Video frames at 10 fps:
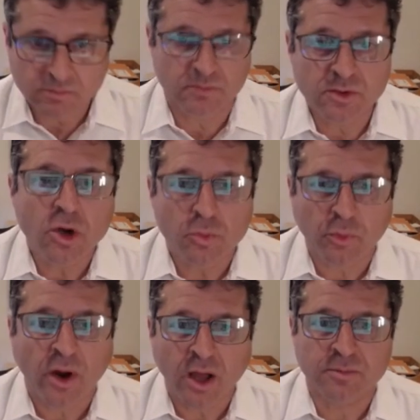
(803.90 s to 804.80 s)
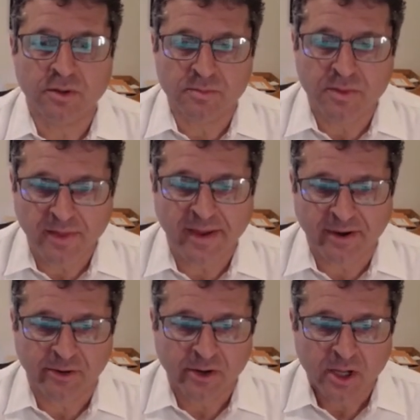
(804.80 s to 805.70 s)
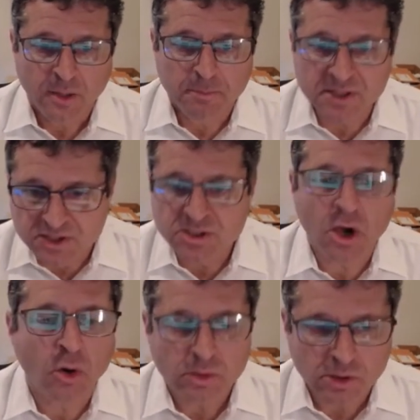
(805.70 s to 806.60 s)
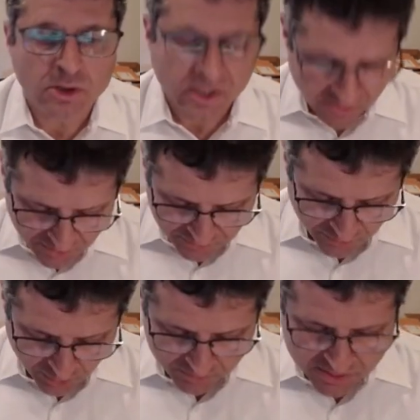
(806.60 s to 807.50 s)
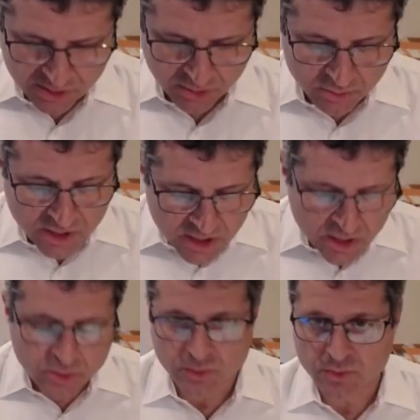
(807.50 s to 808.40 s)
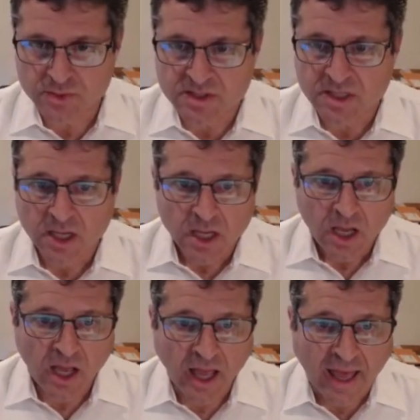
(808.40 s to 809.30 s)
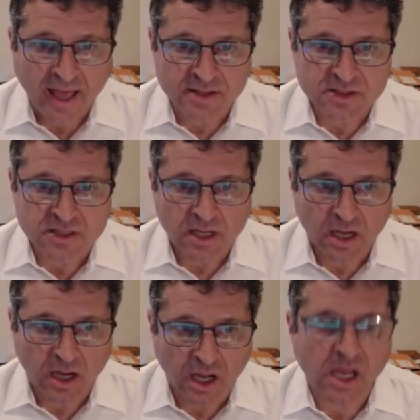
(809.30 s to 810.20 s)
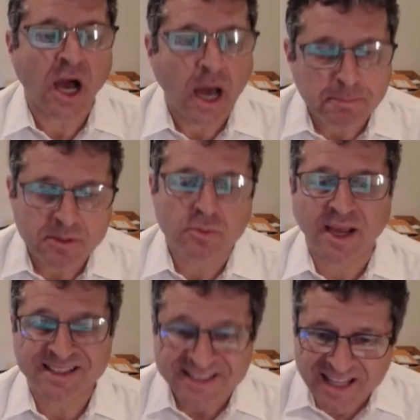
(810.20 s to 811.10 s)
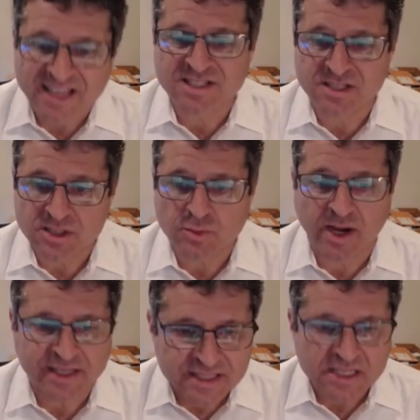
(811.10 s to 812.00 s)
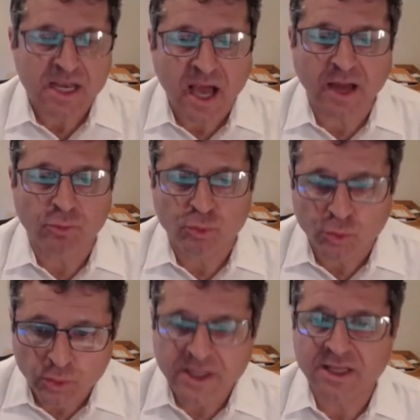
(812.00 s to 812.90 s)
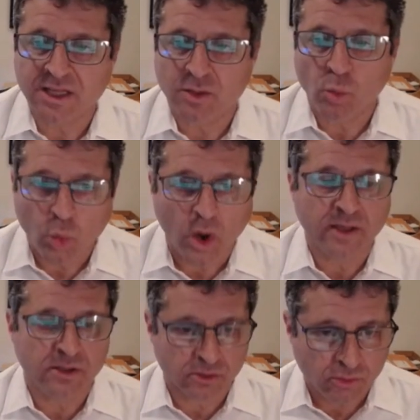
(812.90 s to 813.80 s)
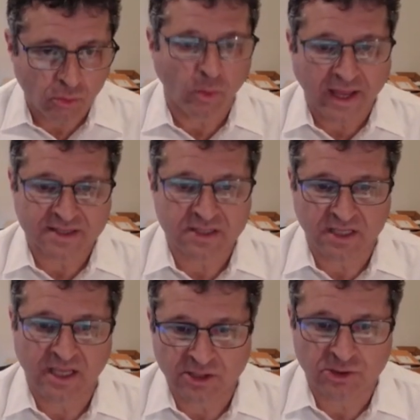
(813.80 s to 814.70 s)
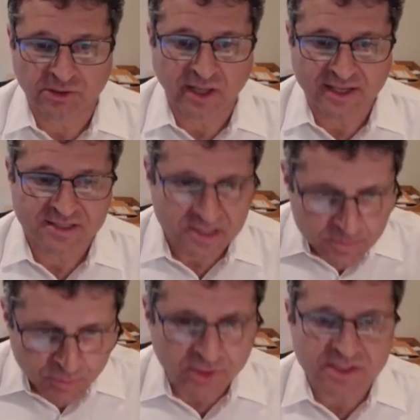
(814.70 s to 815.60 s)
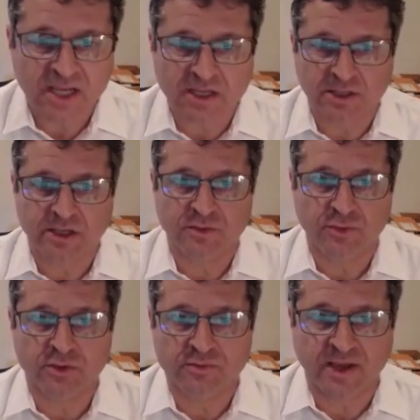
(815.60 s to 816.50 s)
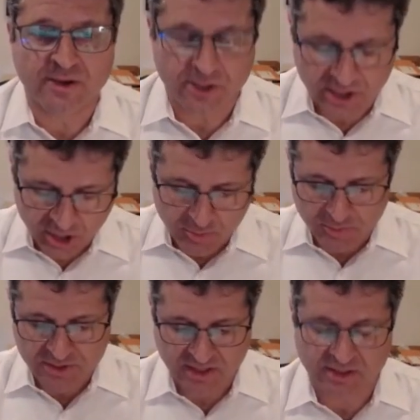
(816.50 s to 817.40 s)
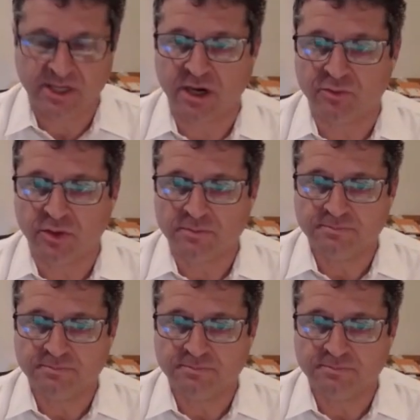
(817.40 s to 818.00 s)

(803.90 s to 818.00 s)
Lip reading: No problem there. But don't look at the verb "to use" as a copyright license right. It's not really what you're granting in your license, particularly if you're the vendor. You need to be particularly careful.